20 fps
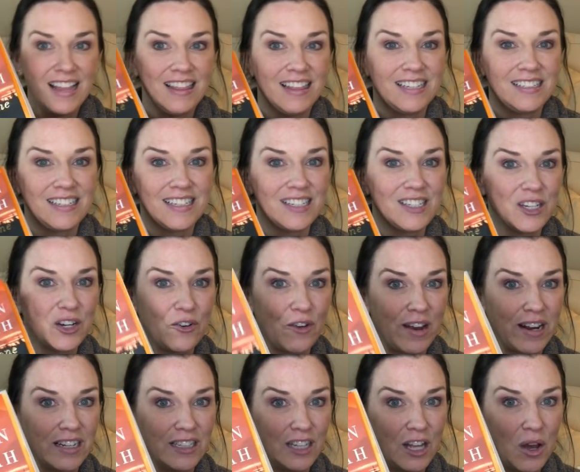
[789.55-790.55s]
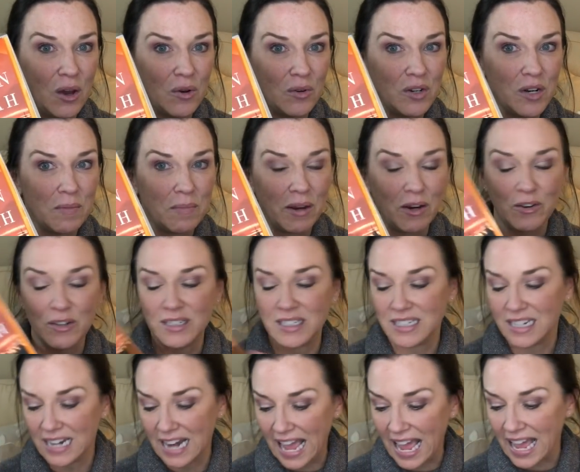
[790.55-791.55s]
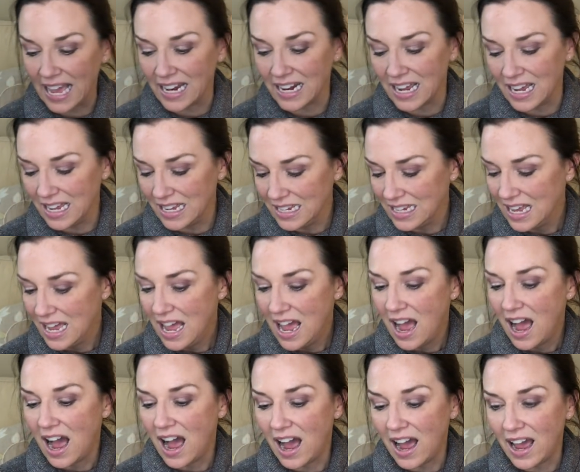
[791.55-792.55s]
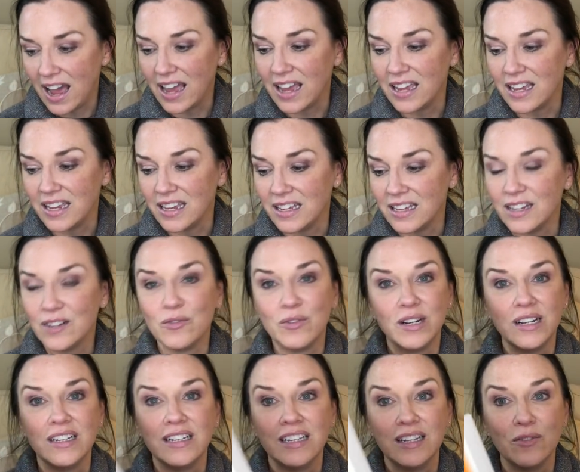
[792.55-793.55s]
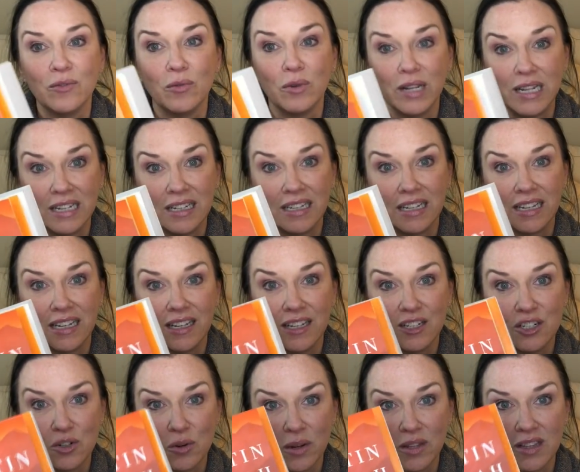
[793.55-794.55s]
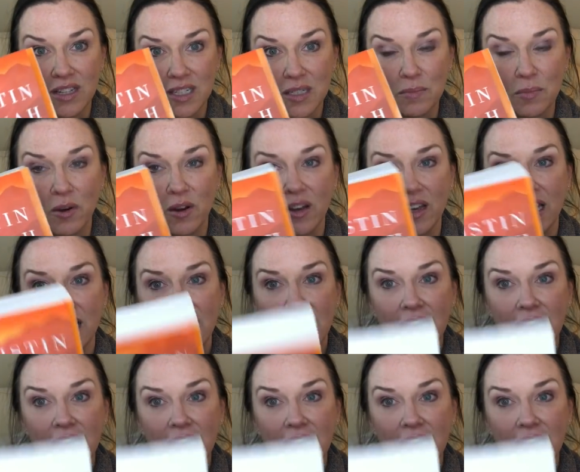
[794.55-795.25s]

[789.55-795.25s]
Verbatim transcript: This is The Great Alone by Kristin Hannah. I really really enjoyed this book.